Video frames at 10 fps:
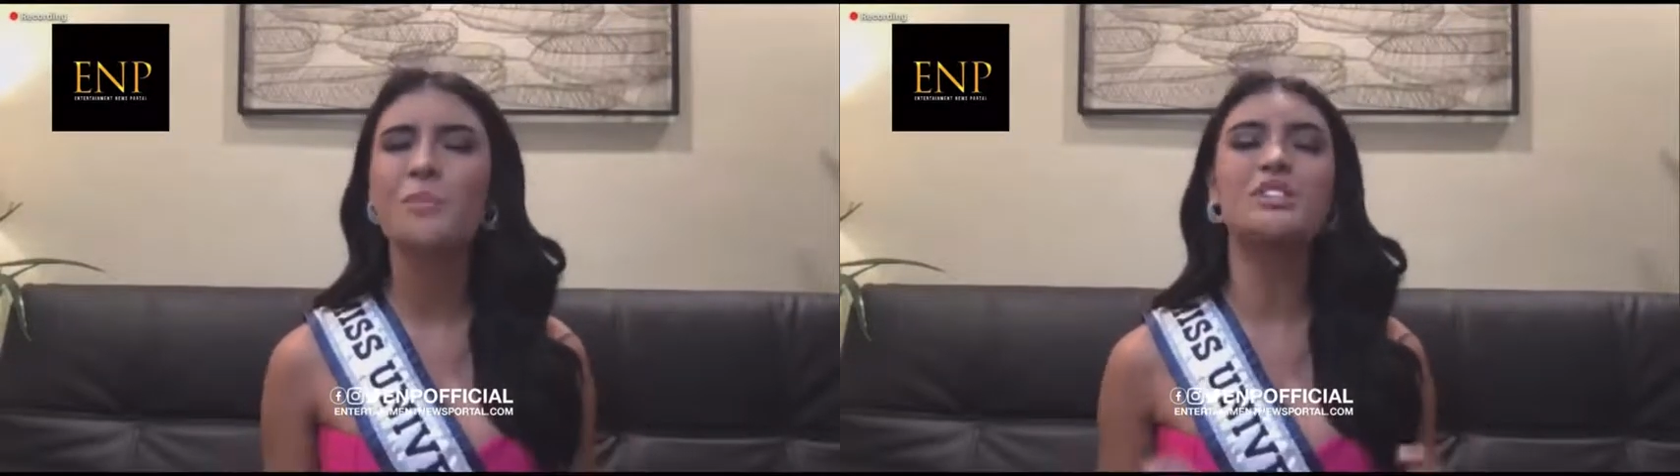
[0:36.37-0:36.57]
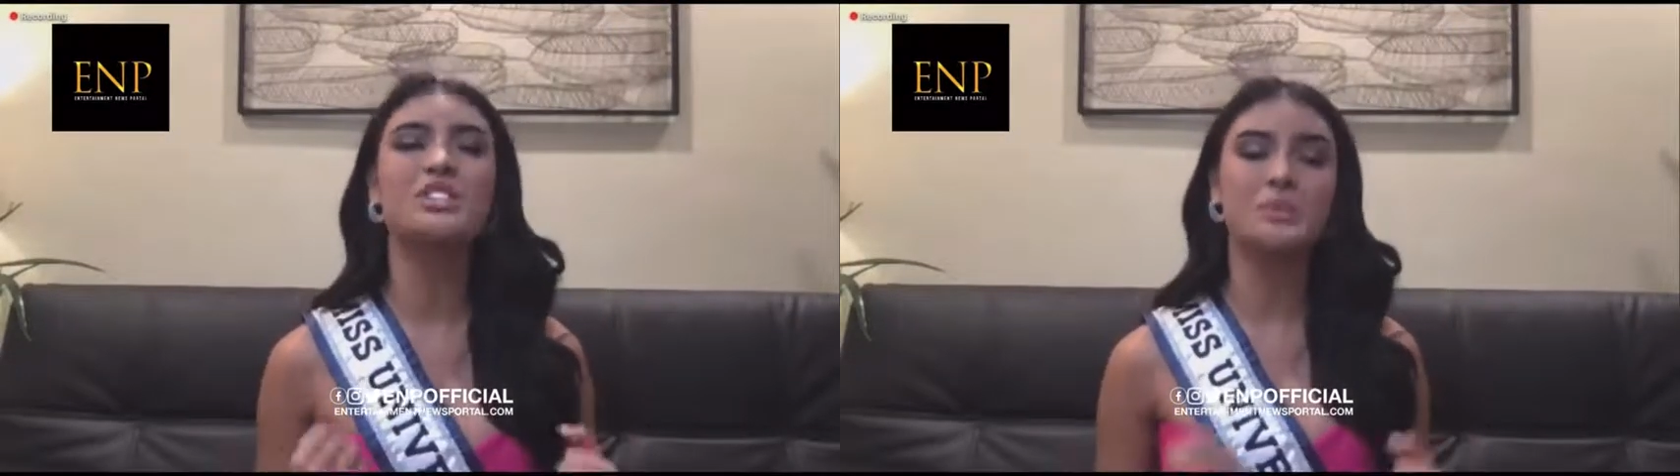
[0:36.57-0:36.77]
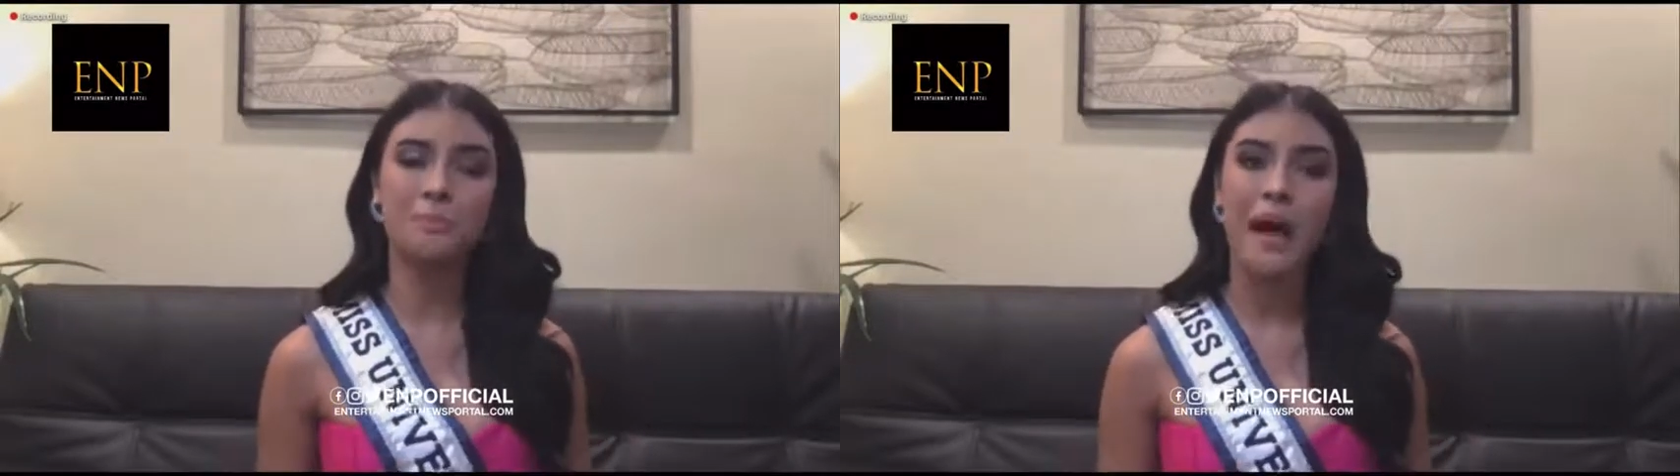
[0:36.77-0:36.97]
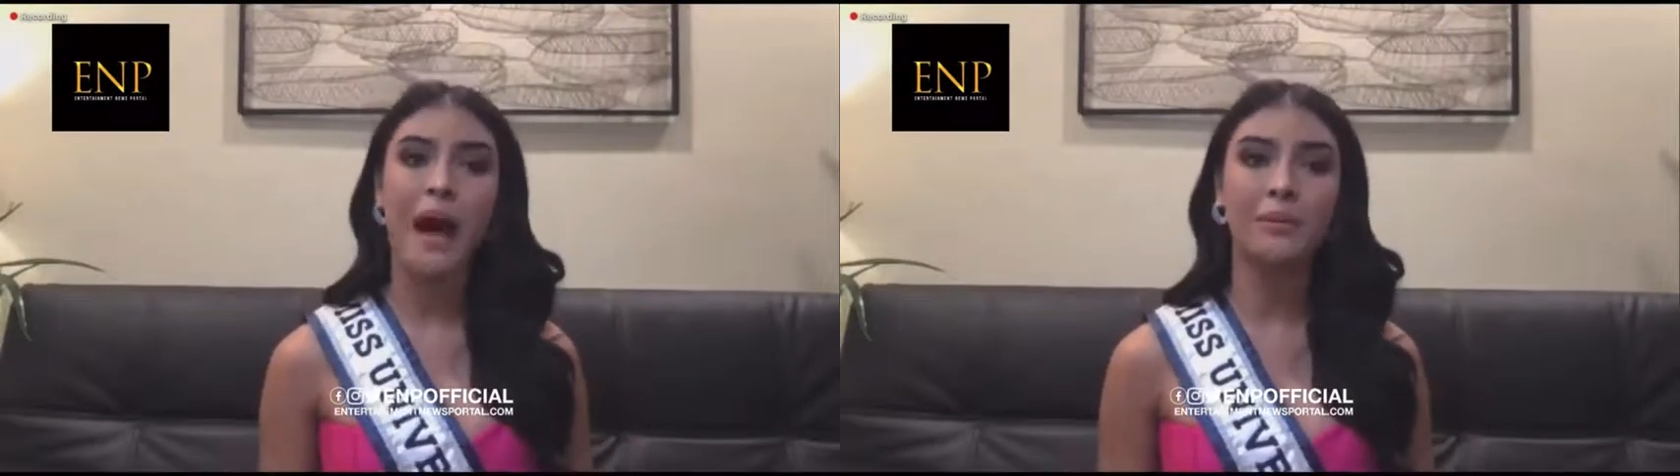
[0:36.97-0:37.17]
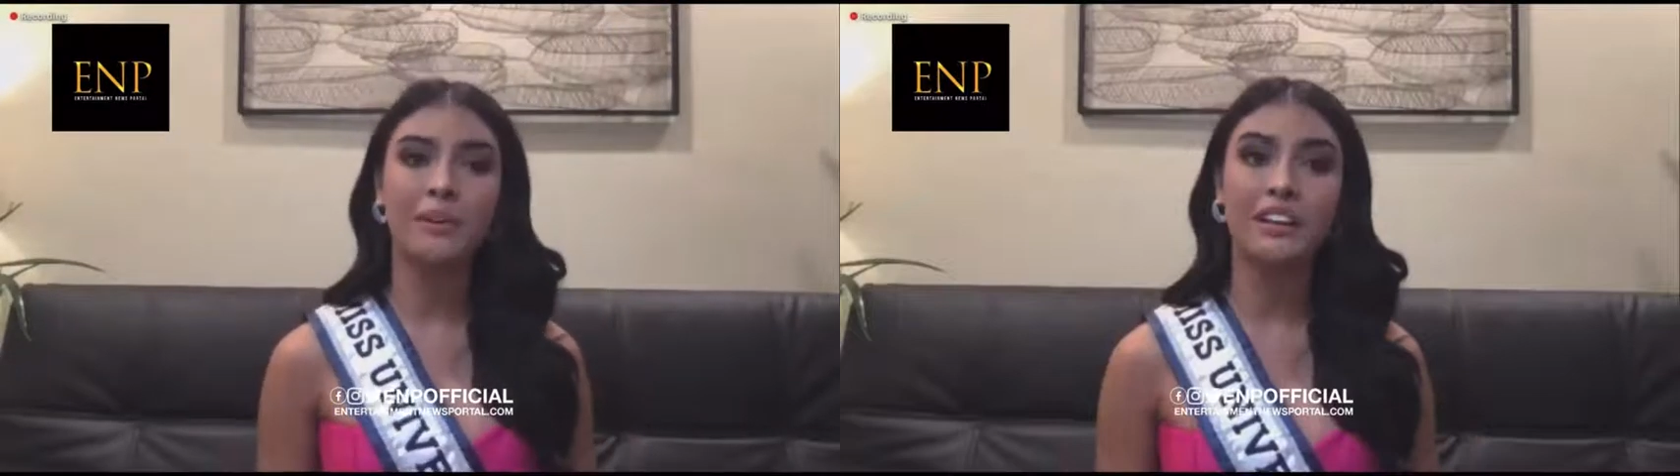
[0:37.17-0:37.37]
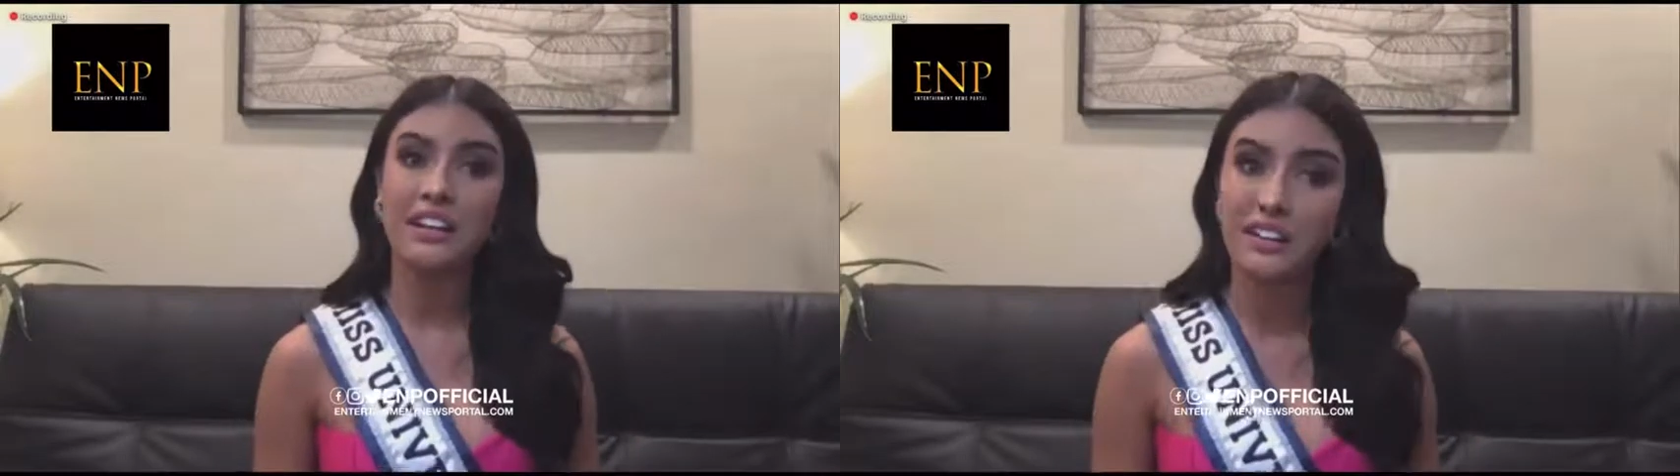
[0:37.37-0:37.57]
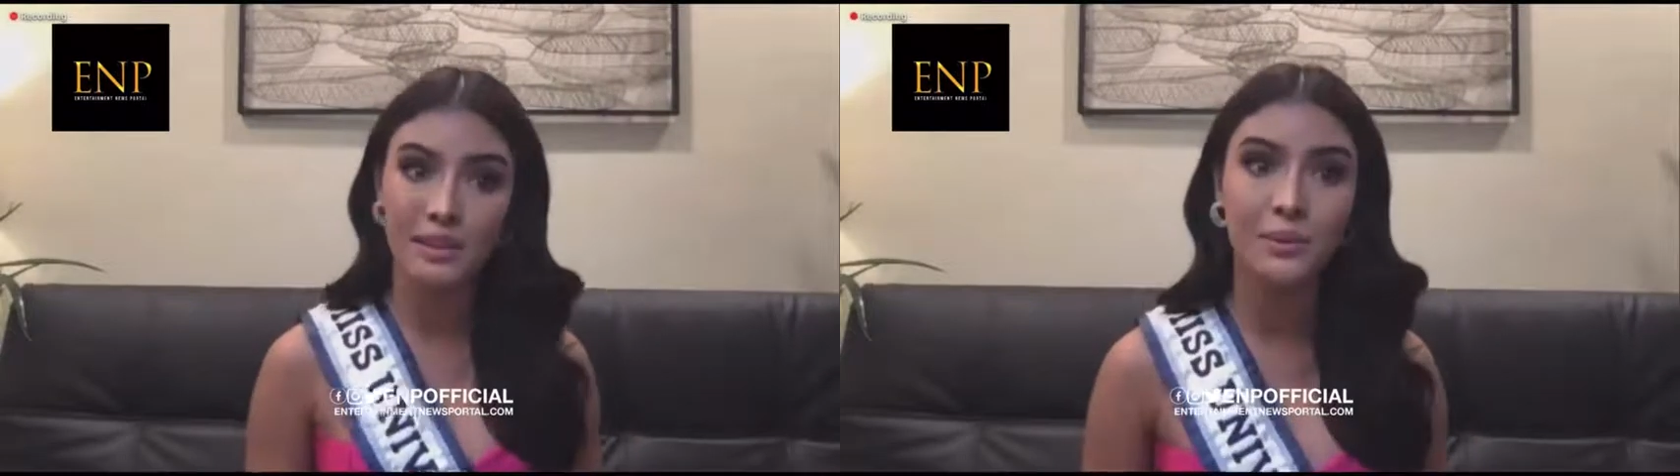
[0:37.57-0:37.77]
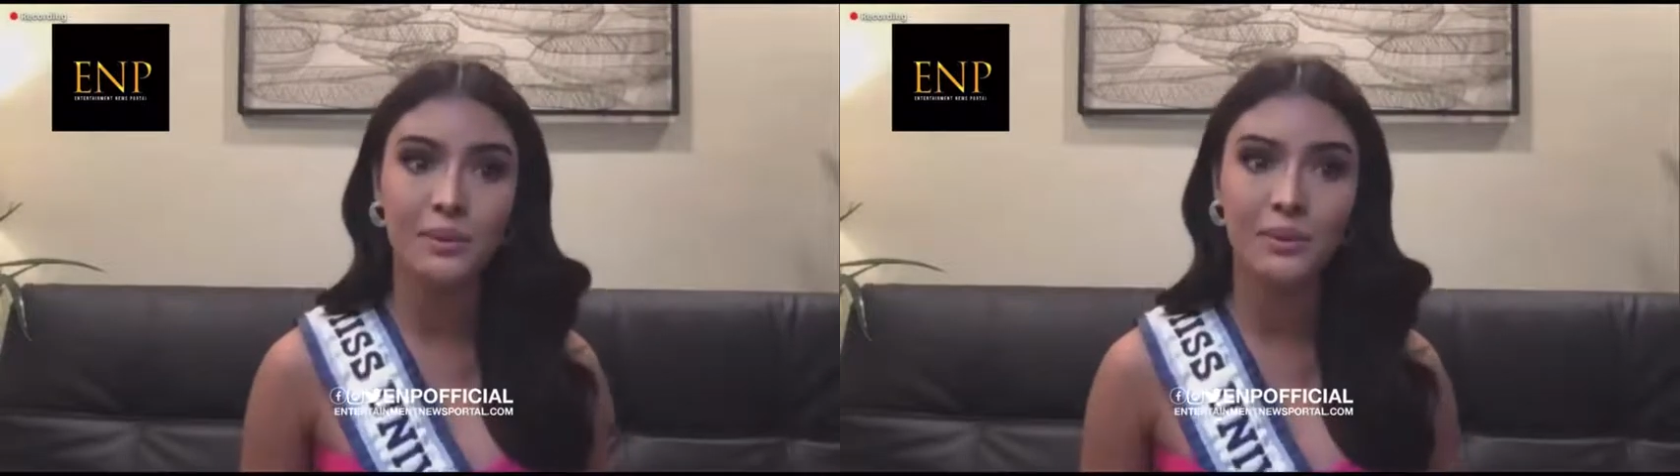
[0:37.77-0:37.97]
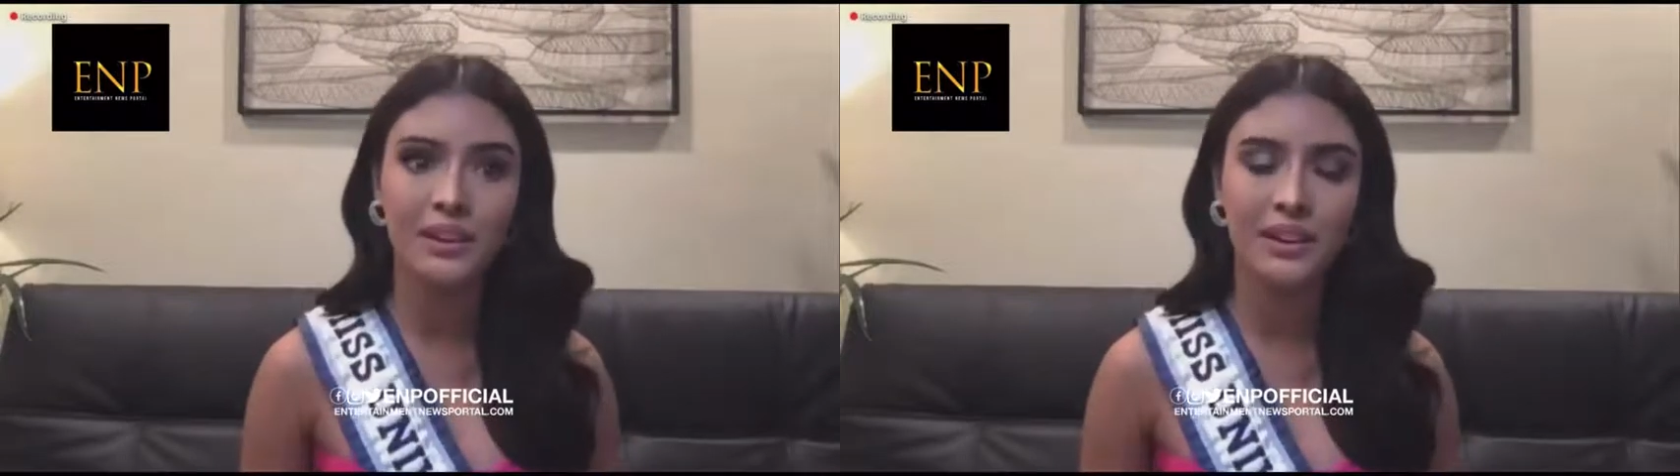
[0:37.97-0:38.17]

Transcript: much power in you